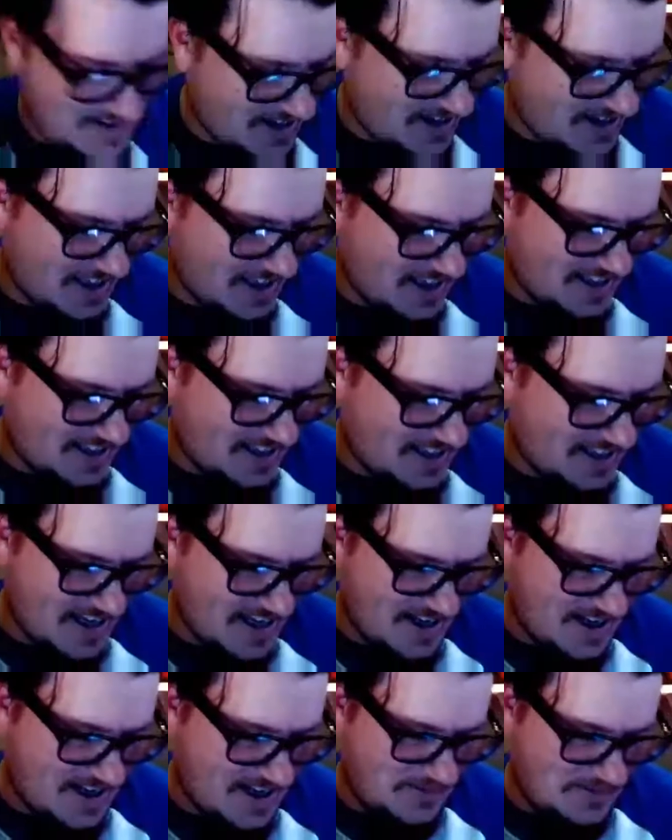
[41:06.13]
I like that
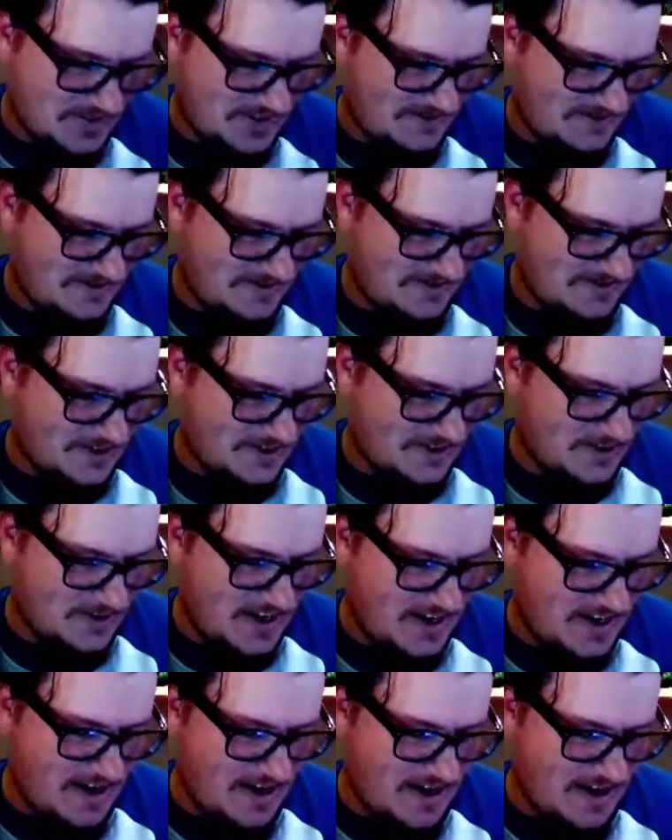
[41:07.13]
episode. And so he
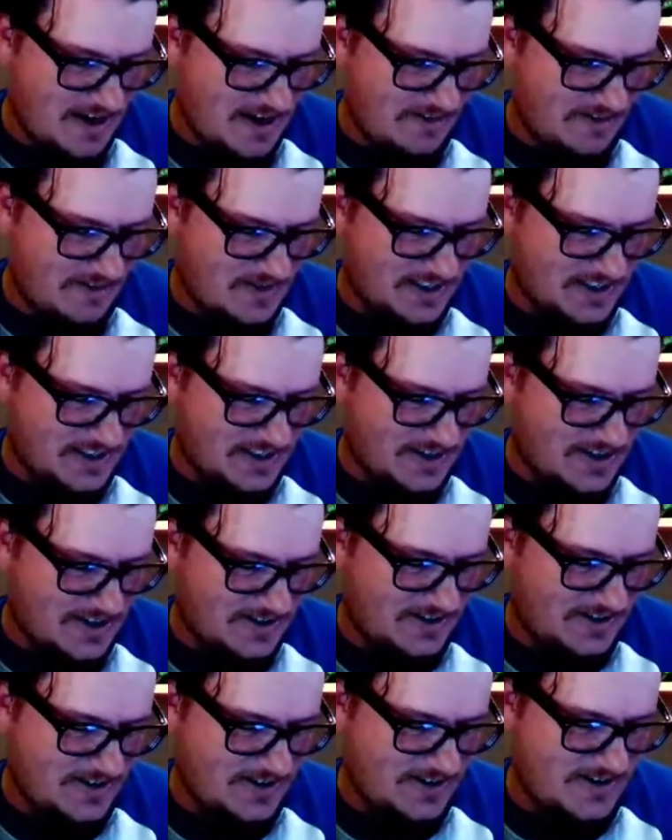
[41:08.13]
obviously watched it all
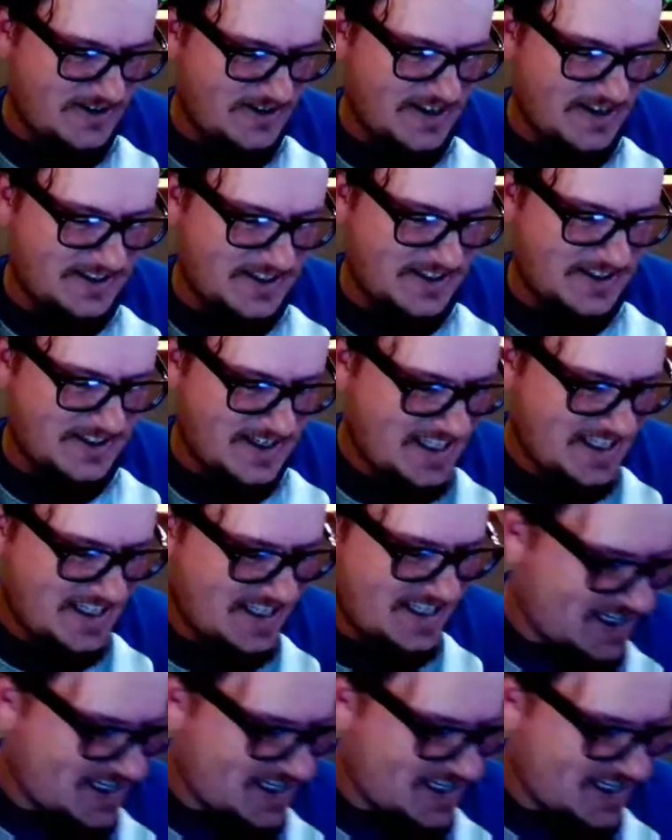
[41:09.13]
too. That's good. I